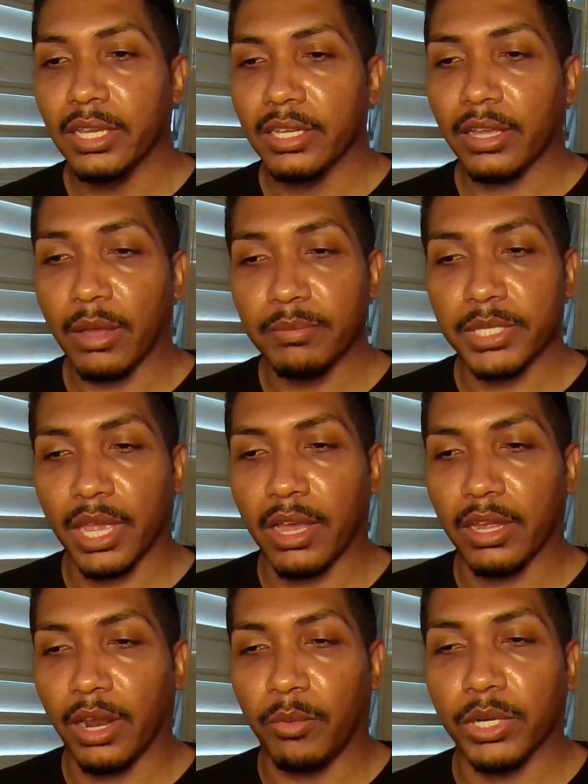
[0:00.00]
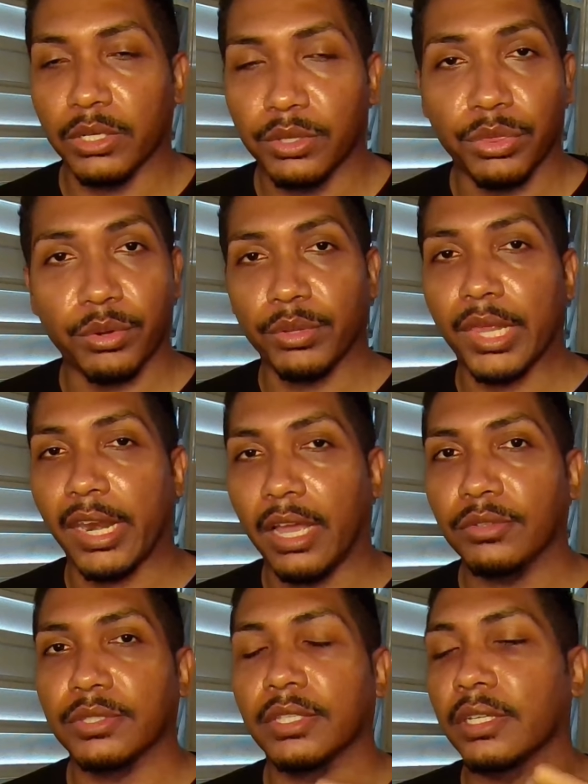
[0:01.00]
comes out, I wanted to throw that
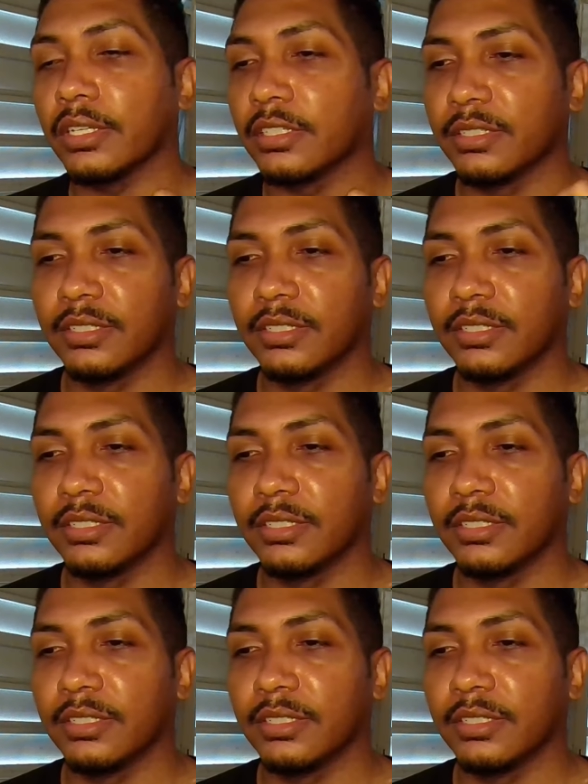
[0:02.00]
out there.